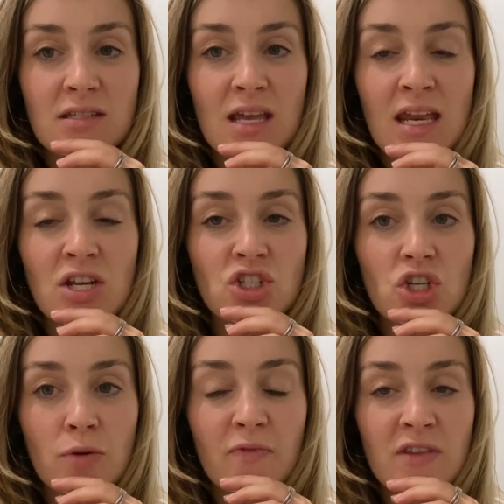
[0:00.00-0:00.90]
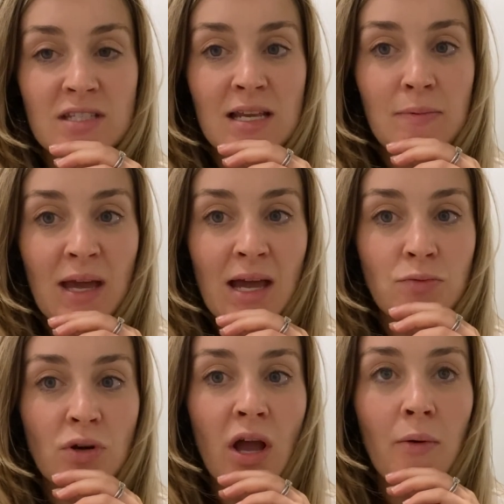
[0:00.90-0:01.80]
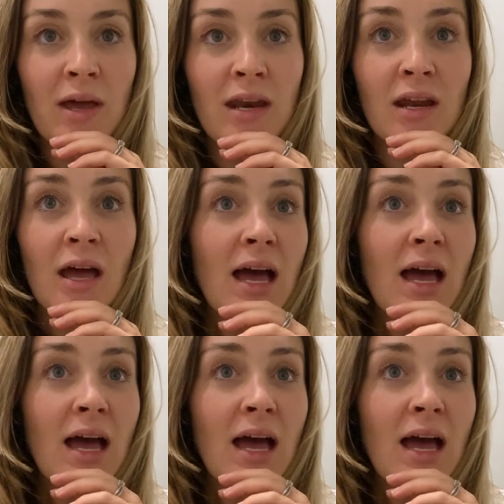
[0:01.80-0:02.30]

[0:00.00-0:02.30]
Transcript: inner tube for the sleepy head would go in.